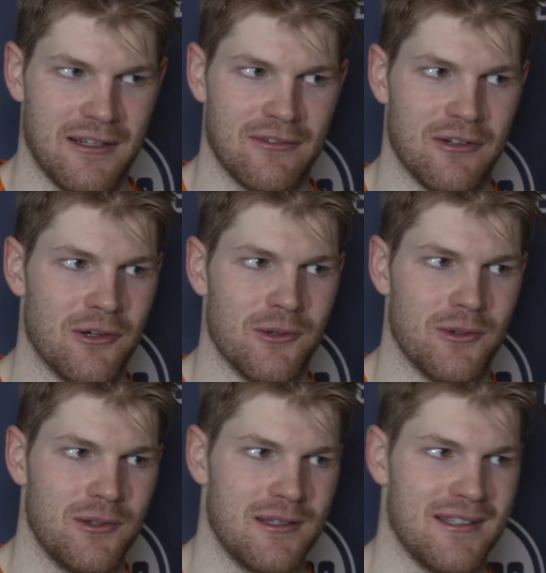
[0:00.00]
never
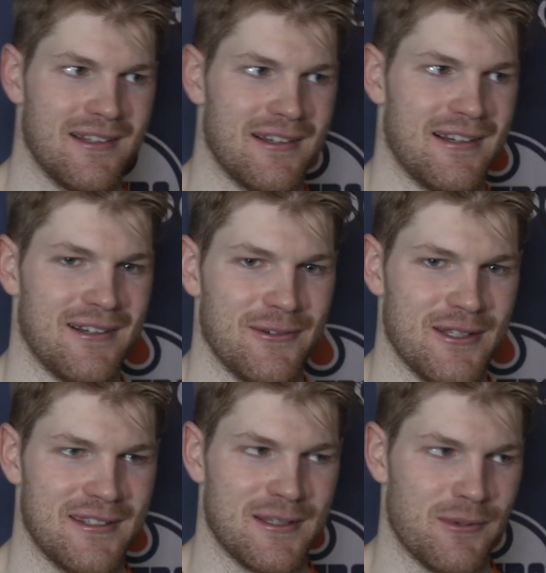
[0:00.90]
know
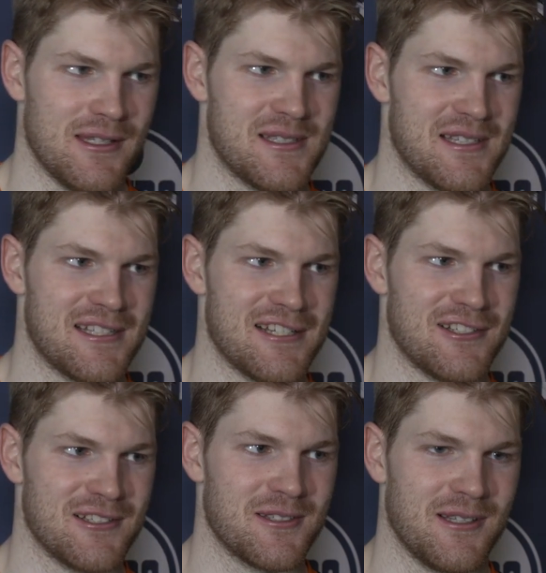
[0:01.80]
with some of these decisions.